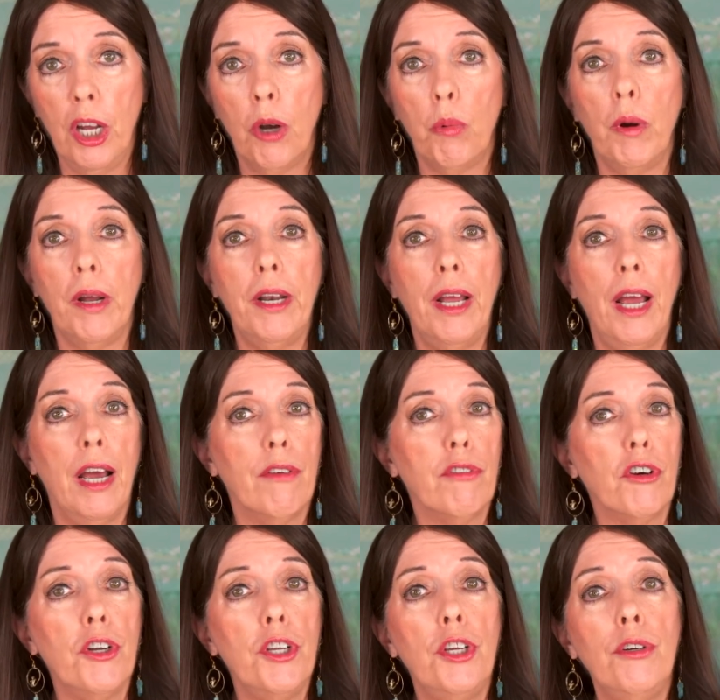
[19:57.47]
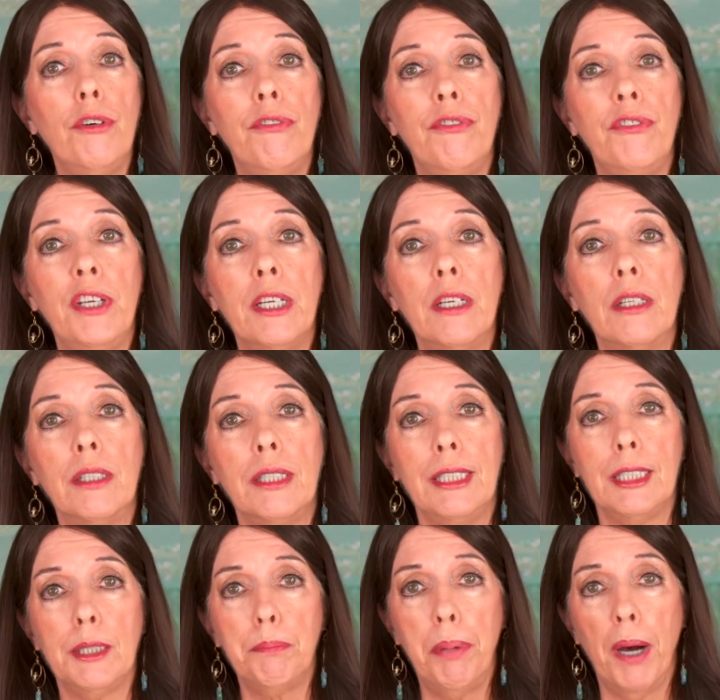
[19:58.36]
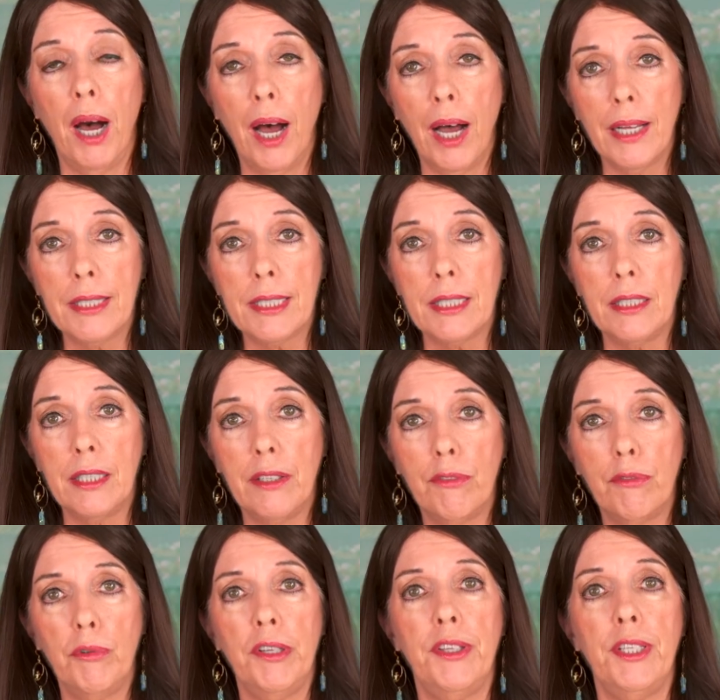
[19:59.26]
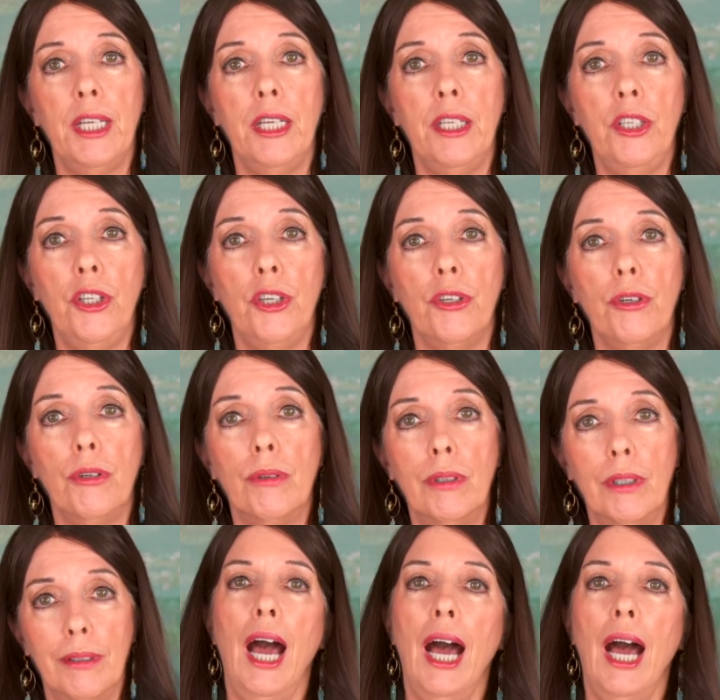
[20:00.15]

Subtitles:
whatever you feel is positive within you.